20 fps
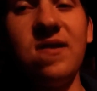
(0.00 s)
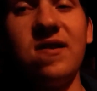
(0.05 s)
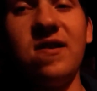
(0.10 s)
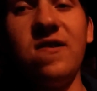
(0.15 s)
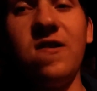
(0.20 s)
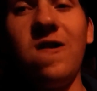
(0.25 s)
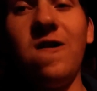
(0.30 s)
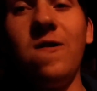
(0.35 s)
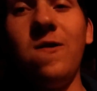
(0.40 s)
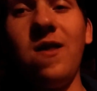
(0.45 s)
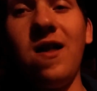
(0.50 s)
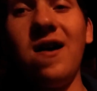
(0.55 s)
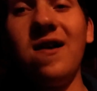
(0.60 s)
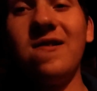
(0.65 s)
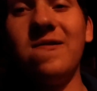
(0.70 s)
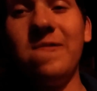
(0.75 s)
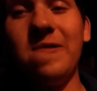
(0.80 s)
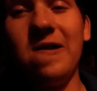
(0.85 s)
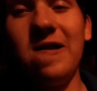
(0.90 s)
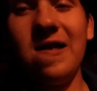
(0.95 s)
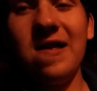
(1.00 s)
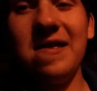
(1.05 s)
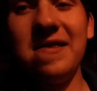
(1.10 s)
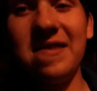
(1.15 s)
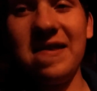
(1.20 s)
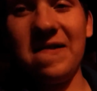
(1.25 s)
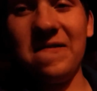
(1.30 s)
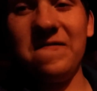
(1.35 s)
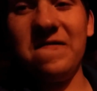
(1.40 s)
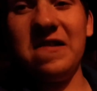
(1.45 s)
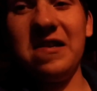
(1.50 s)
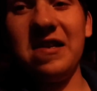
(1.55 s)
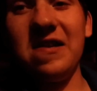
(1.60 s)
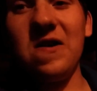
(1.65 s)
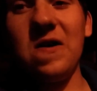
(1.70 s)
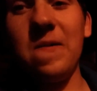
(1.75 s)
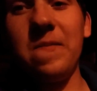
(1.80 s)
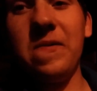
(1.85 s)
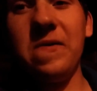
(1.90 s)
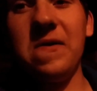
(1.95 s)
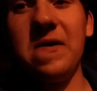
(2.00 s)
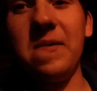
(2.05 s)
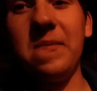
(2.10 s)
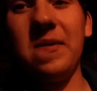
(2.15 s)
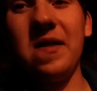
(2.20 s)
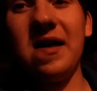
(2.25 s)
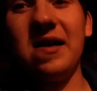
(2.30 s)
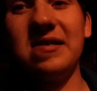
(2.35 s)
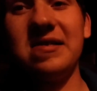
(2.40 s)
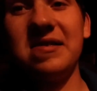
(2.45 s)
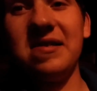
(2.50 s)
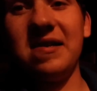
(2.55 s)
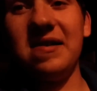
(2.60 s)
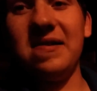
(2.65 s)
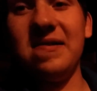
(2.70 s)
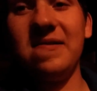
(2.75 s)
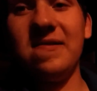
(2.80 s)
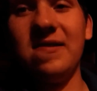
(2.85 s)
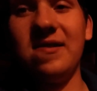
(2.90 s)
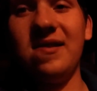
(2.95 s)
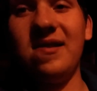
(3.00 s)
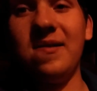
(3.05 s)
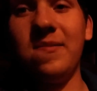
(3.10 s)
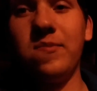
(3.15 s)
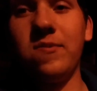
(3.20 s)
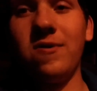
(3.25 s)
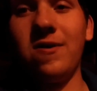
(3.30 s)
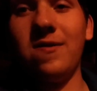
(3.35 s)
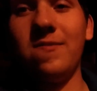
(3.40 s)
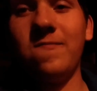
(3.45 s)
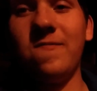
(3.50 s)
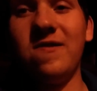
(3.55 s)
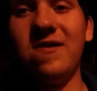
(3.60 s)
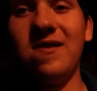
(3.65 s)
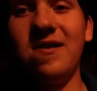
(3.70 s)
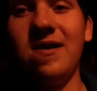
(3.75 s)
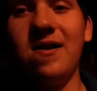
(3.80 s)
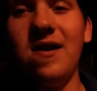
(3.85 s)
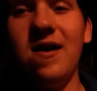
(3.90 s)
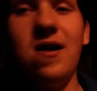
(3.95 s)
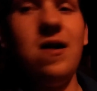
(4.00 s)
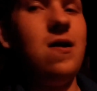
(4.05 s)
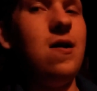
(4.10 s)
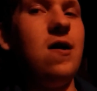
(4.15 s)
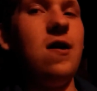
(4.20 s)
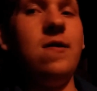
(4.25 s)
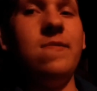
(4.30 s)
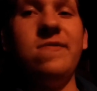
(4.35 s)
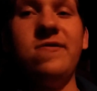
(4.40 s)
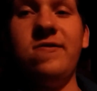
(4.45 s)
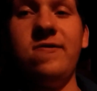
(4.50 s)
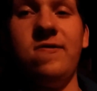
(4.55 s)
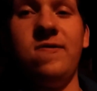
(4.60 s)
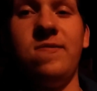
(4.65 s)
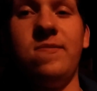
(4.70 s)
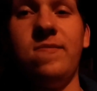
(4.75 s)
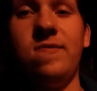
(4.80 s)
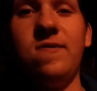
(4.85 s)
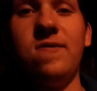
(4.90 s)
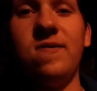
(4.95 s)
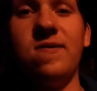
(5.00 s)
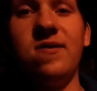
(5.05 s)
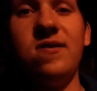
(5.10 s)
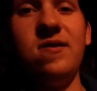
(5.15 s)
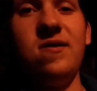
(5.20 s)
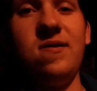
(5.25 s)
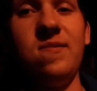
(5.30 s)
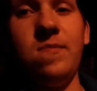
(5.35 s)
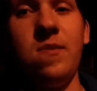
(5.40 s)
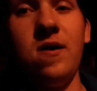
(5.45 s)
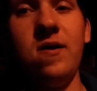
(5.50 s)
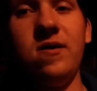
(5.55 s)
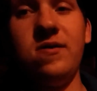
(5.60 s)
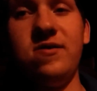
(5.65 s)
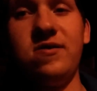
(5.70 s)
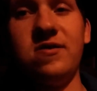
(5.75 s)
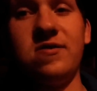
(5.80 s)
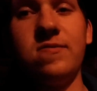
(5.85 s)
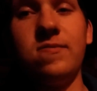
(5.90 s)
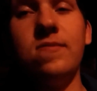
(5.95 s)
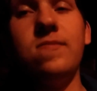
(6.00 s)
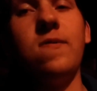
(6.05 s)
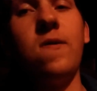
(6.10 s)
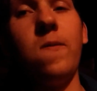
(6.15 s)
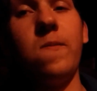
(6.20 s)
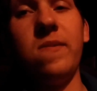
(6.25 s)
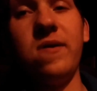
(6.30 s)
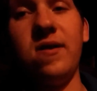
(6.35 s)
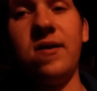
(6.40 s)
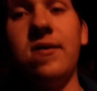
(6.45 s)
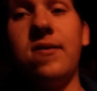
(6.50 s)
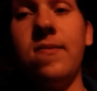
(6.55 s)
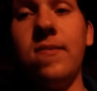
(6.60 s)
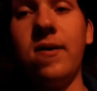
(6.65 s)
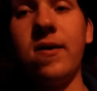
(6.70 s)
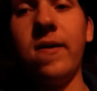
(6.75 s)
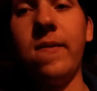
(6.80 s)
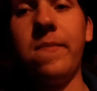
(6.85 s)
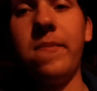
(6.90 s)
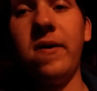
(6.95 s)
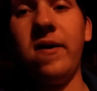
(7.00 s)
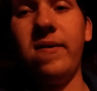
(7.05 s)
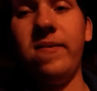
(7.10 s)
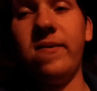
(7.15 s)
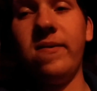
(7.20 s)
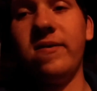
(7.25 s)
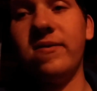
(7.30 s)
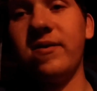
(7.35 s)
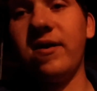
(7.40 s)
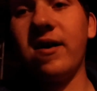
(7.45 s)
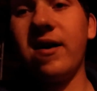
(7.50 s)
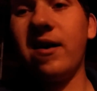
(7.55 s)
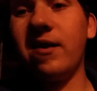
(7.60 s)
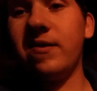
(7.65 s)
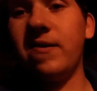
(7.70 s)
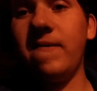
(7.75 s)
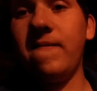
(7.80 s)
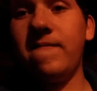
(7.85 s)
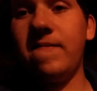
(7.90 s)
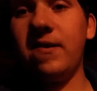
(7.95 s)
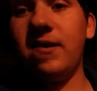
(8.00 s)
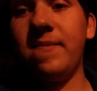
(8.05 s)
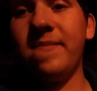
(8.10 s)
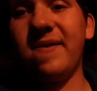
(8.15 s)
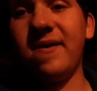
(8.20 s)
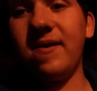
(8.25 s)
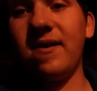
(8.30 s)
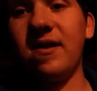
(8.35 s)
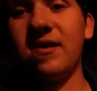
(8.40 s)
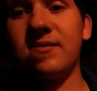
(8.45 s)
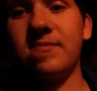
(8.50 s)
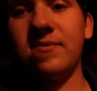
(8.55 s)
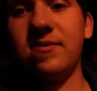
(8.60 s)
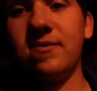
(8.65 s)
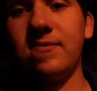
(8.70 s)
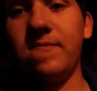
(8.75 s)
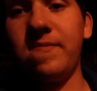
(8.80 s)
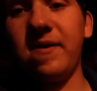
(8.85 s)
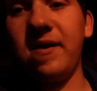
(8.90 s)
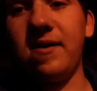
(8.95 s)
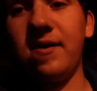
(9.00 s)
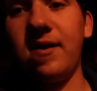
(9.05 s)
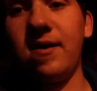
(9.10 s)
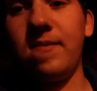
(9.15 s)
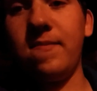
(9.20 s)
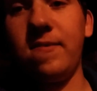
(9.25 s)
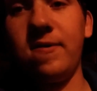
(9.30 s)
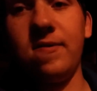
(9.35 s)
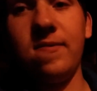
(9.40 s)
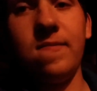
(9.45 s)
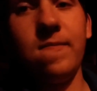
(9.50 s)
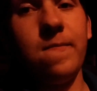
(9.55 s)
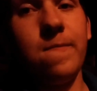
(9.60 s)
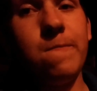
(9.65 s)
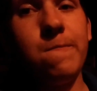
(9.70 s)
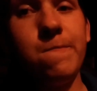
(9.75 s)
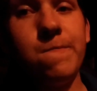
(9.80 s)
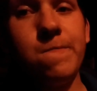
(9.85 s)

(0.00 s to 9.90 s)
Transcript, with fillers: like y'all liked that video I put up last night, the dip run one. I'll be doing more of them. It just won't be until I get paid because I got enough dip to last me till payday, but.